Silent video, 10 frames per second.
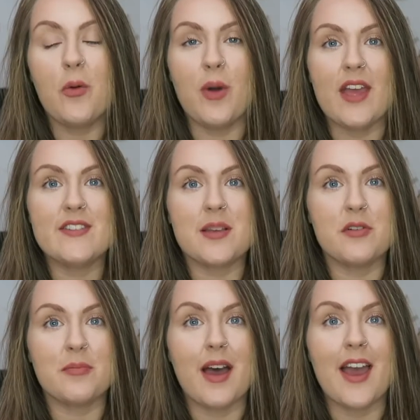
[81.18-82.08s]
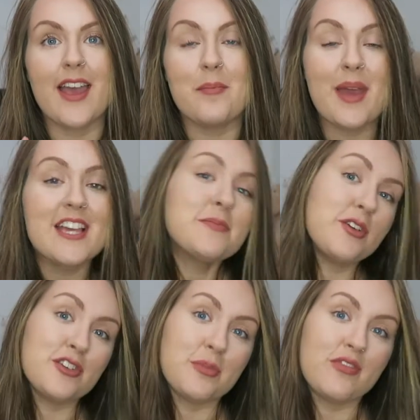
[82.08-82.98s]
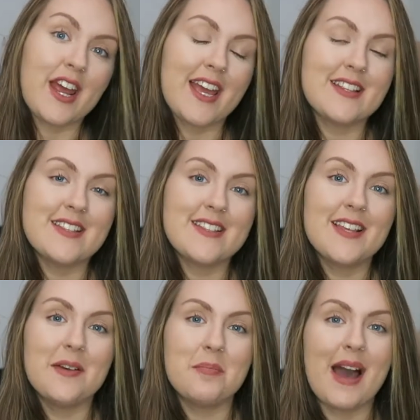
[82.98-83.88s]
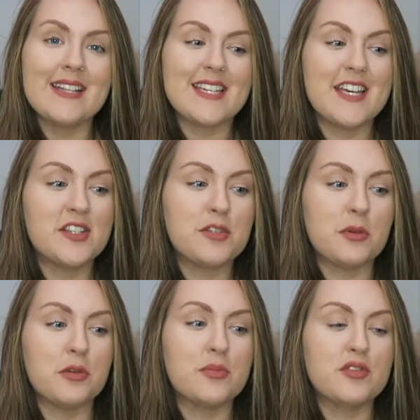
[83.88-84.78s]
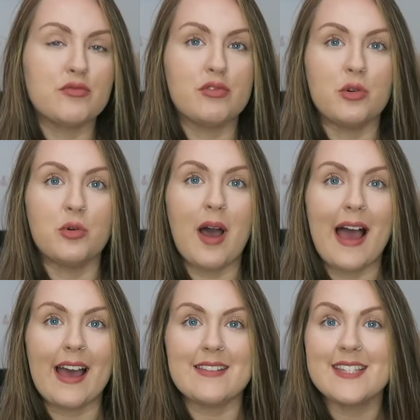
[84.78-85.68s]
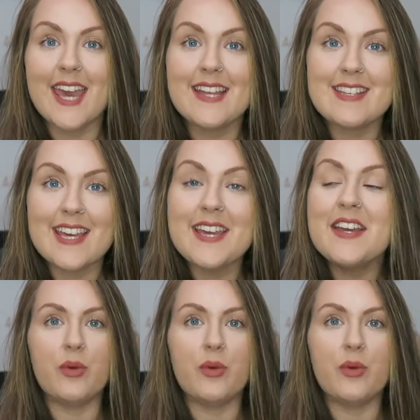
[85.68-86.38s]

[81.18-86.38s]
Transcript: with some of my best booktube friends, Maddie, Spoops, Ro and Katie.